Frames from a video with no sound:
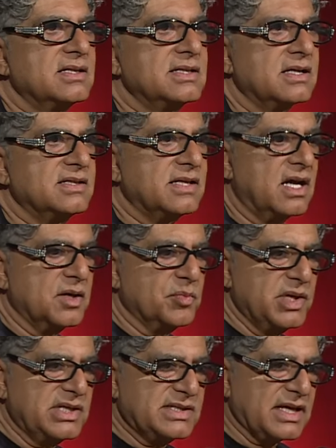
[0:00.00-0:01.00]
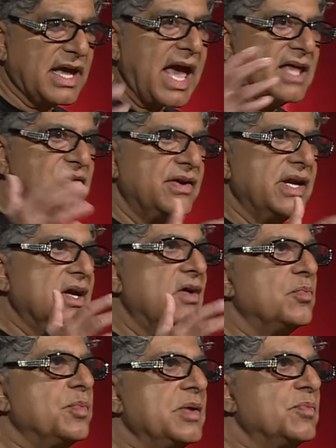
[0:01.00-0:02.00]
satsang means a gathering
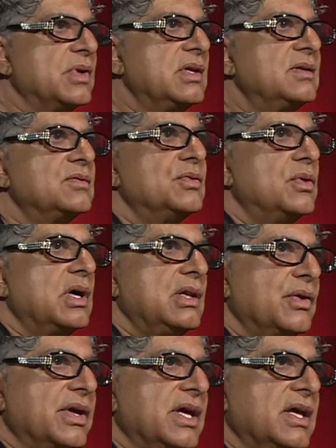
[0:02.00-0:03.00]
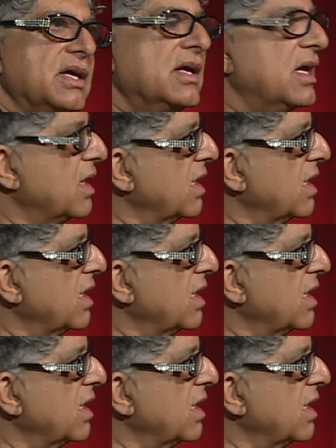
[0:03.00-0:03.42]
of people who are looking